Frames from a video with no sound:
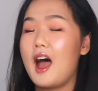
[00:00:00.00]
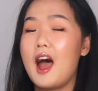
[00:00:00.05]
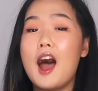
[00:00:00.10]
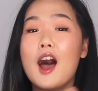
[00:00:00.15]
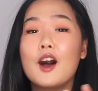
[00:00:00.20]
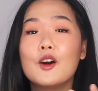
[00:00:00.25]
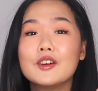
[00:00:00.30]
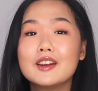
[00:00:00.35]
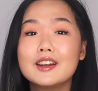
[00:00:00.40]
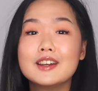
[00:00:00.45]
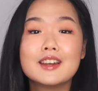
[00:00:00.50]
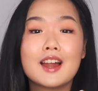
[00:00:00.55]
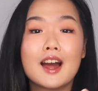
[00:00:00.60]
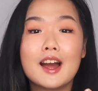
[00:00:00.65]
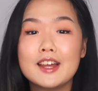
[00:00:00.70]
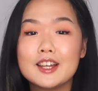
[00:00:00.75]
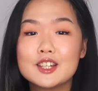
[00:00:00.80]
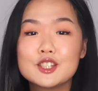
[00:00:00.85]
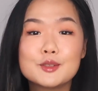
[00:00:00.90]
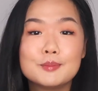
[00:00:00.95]
How can
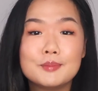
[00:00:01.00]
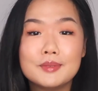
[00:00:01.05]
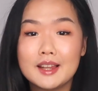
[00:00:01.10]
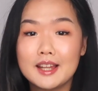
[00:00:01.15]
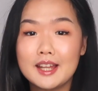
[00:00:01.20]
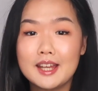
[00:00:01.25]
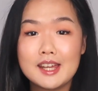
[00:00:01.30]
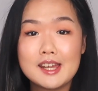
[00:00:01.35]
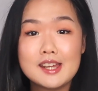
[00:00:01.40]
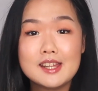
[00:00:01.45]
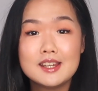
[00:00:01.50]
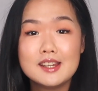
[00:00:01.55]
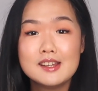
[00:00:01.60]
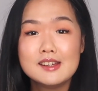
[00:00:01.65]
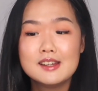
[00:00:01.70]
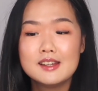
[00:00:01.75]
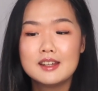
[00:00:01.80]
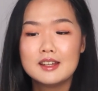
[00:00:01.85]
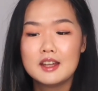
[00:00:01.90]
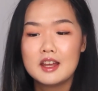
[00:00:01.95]
I
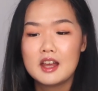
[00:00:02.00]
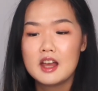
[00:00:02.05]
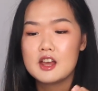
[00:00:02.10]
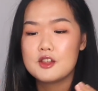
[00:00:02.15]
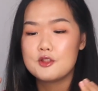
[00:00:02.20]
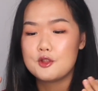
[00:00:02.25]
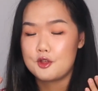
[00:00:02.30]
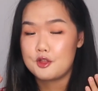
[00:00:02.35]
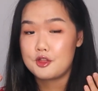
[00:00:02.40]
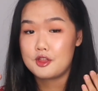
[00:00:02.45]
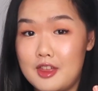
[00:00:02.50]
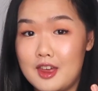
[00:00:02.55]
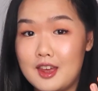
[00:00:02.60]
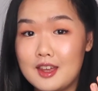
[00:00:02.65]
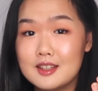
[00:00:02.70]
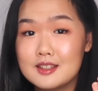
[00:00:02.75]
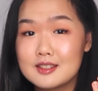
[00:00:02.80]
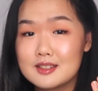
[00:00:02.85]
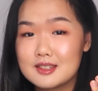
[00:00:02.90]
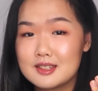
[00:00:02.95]
explain the
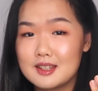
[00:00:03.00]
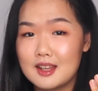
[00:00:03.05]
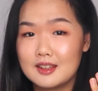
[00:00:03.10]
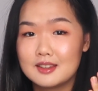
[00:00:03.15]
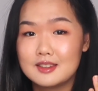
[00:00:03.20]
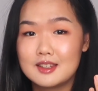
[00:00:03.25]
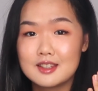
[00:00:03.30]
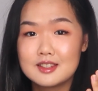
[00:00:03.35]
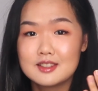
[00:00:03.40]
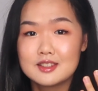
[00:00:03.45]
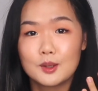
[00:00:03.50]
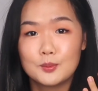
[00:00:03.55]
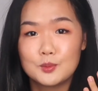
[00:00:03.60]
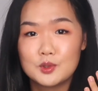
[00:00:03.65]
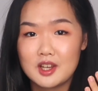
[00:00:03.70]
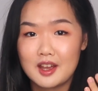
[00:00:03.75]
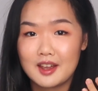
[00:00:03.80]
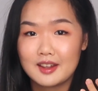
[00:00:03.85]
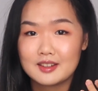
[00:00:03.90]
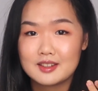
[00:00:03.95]
things this
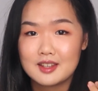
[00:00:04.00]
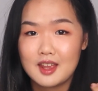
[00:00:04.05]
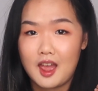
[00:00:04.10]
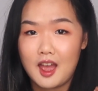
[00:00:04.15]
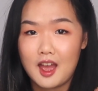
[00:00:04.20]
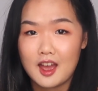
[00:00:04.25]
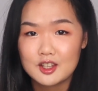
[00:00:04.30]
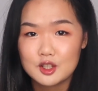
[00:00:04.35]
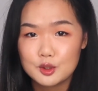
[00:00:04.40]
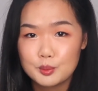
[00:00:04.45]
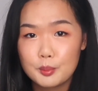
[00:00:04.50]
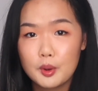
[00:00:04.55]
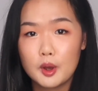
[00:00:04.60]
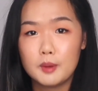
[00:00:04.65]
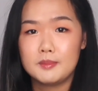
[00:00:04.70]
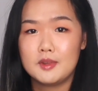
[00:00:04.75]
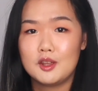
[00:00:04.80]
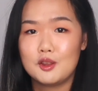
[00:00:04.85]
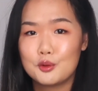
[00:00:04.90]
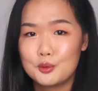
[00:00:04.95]
subject has
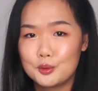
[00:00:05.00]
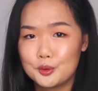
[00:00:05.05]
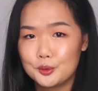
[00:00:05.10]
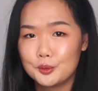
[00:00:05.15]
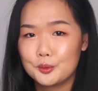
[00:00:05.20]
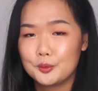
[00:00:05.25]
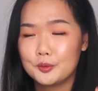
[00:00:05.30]
put me through?